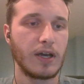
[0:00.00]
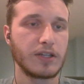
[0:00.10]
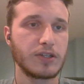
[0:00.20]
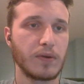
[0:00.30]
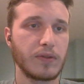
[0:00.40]
I
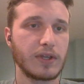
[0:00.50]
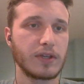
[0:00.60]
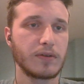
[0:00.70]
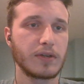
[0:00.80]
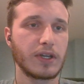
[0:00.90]
don't
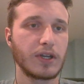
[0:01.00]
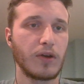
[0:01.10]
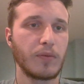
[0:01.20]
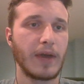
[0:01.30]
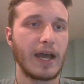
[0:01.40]
think you can
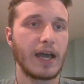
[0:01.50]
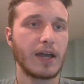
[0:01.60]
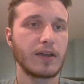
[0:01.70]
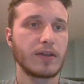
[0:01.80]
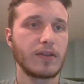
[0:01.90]
go back